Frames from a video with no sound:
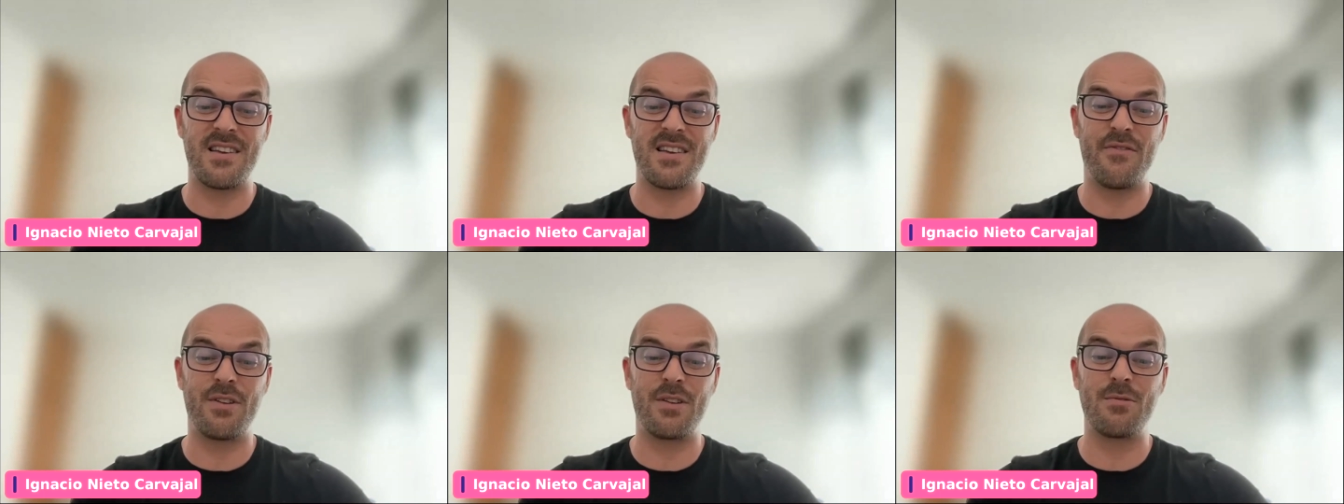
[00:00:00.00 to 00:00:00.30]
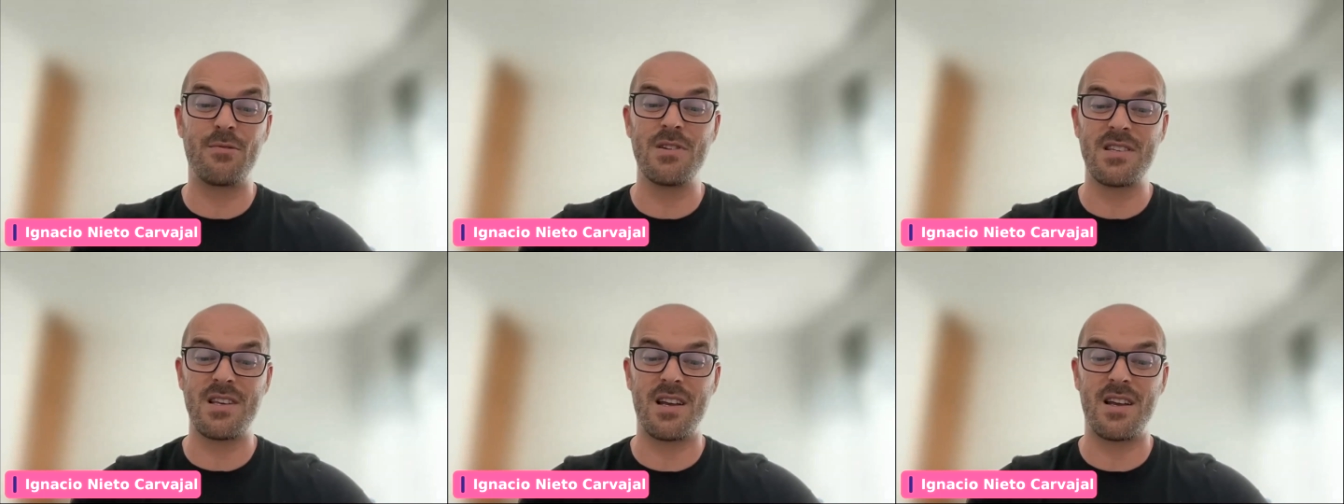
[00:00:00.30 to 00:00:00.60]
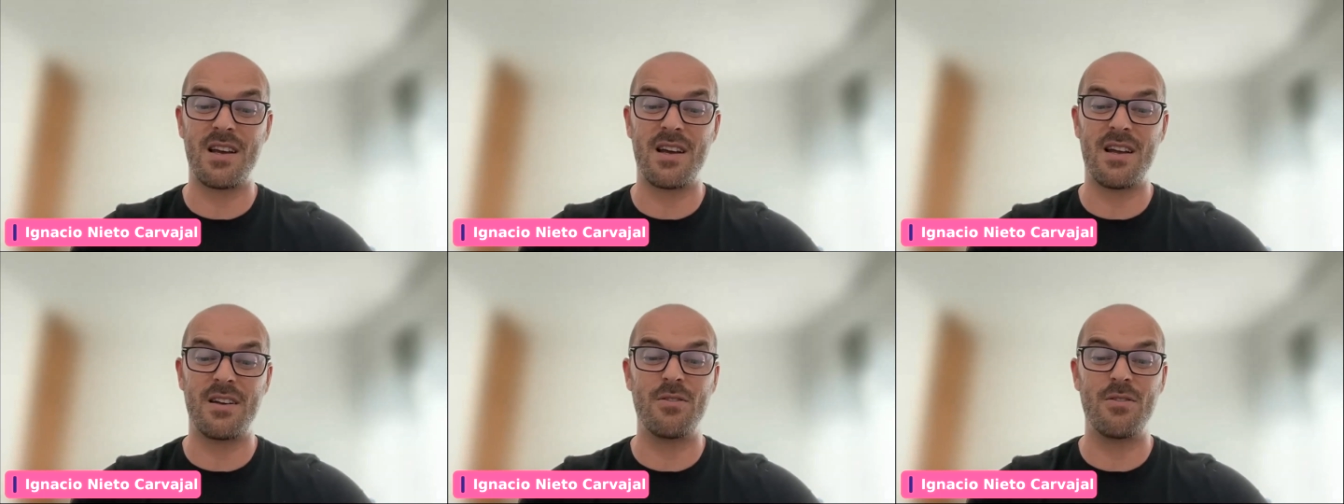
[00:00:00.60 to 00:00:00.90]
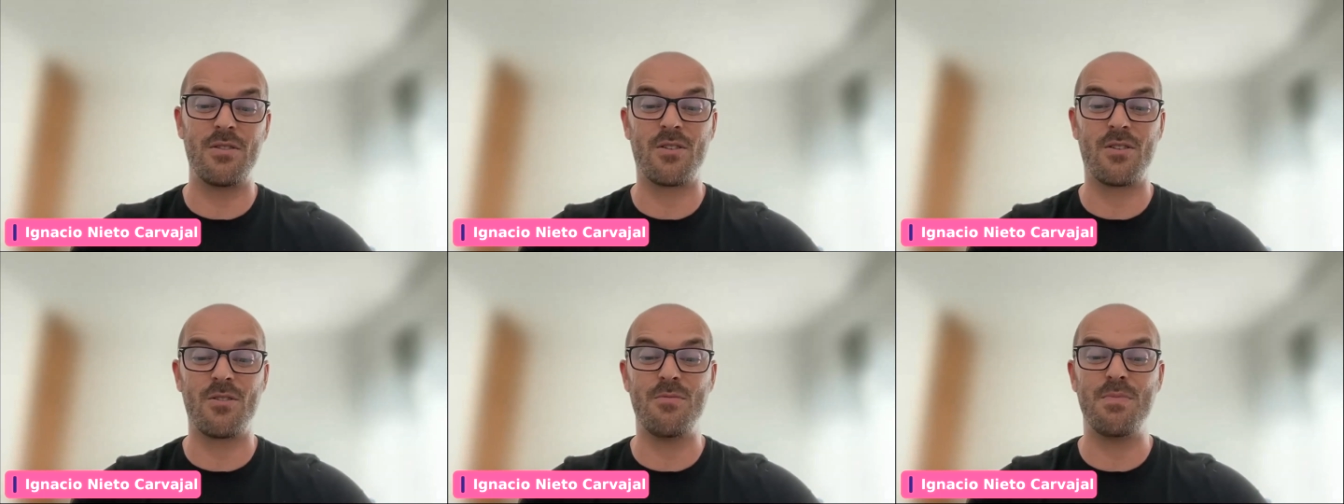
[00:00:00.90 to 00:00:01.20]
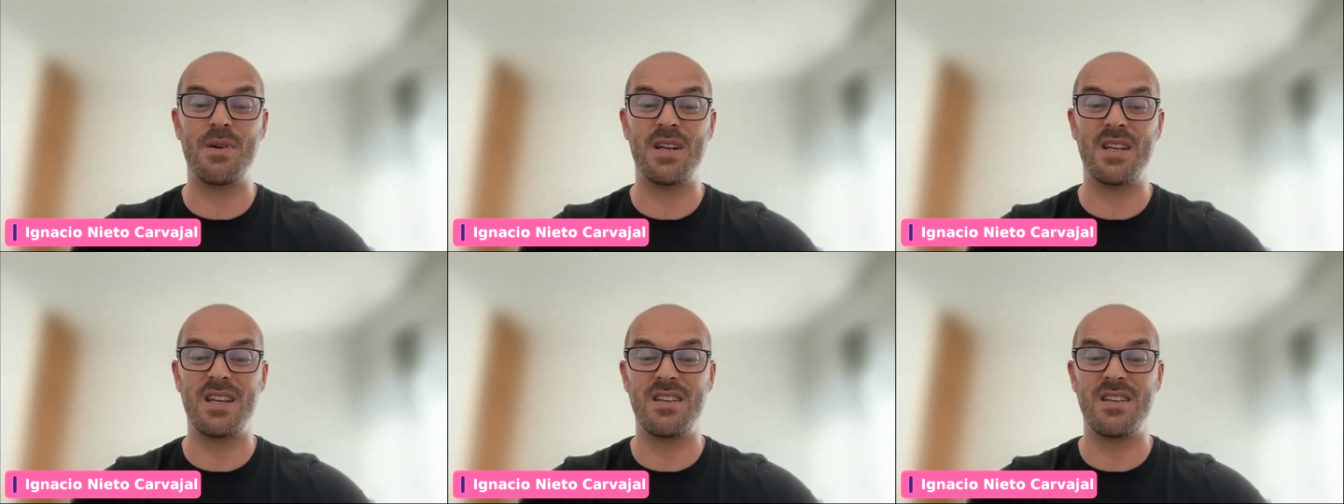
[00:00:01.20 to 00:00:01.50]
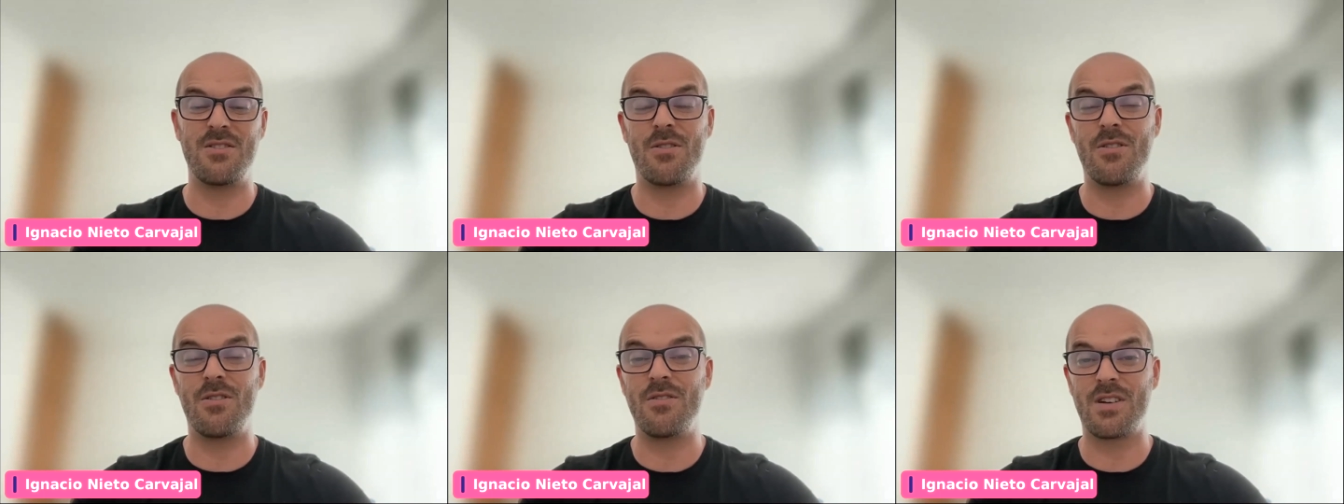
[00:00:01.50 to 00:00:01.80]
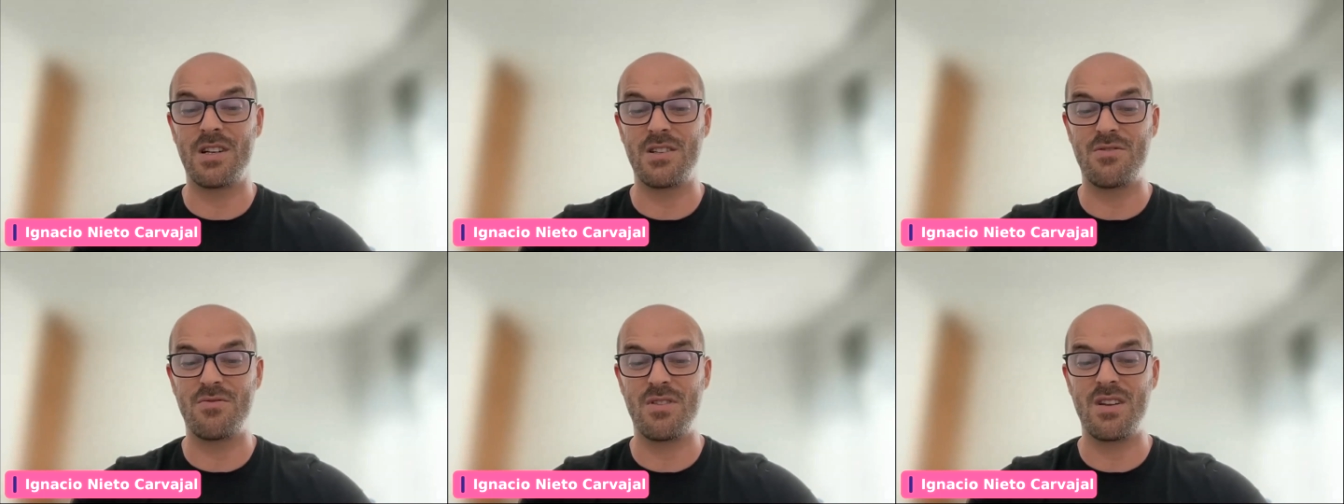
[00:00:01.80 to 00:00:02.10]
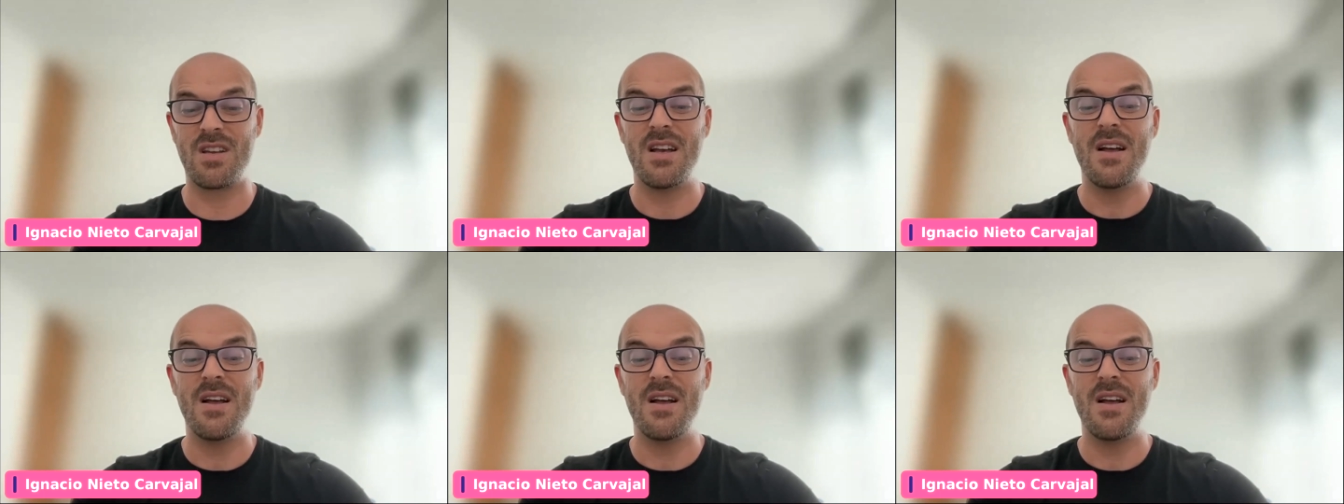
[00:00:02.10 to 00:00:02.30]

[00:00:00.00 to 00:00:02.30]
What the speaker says: if it was another company in your home country.